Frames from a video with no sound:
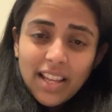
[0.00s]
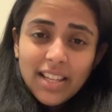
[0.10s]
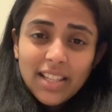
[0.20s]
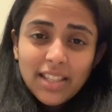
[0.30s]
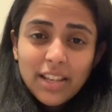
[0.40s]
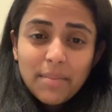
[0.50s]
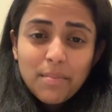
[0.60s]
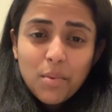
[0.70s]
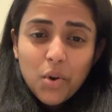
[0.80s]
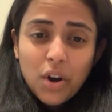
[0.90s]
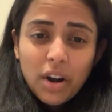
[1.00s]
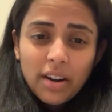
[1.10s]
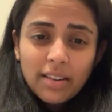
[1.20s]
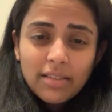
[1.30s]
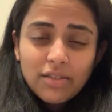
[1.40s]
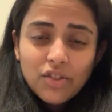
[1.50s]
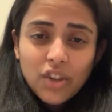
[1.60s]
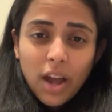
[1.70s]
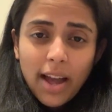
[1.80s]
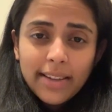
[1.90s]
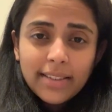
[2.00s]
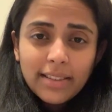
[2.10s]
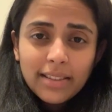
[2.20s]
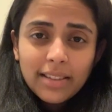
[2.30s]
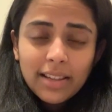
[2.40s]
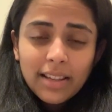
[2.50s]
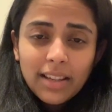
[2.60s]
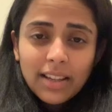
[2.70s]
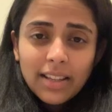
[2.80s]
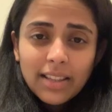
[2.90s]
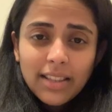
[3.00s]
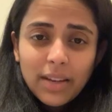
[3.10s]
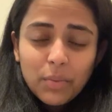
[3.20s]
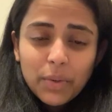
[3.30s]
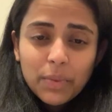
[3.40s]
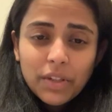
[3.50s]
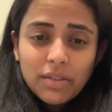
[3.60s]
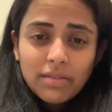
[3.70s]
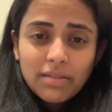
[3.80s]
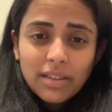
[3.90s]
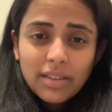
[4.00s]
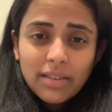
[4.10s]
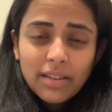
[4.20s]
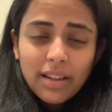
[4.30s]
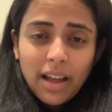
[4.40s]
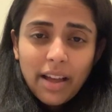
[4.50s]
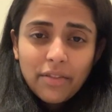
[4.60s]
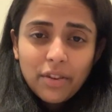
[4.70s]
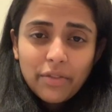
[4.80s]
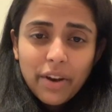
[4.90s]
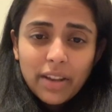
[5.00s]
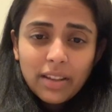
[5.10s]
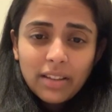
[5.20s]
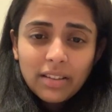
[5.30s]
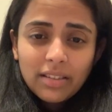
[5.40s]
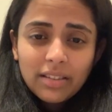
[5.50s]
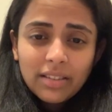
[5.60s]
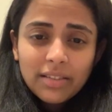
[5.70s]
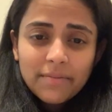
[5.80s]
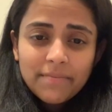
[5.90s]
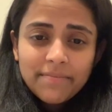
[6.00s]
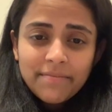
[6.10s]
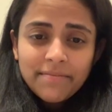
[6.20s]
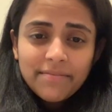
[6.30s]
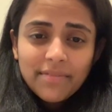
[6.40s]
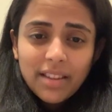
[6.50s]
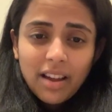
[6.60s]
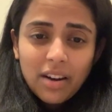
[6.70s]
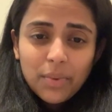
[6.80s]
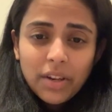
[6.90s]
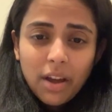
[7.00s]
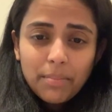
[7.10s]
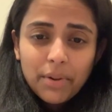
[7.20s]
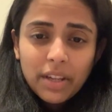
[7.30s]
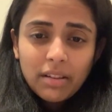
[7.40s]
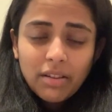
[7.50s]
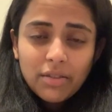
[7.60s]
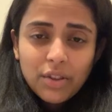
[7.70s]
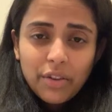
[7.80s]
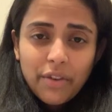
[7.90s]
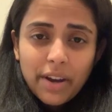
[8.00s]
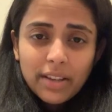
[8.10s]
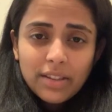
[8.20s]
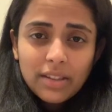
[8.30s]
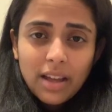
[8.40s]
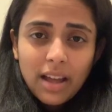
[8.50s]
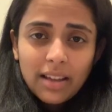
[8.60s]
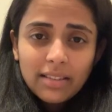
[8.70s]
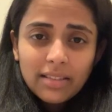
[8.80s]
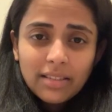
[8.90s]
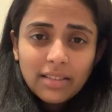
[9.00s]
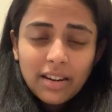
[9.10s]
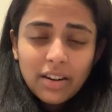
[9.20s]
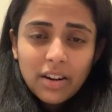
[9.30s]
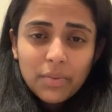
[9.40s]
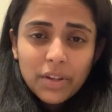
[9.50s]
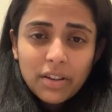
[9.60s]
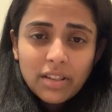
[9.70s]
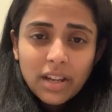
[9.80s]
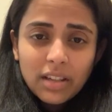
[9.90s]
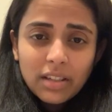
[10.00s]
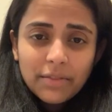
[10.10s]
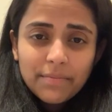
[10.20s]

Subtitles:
Is there more, John, than what we have already? Are we not pretty close already to that? Are we not done?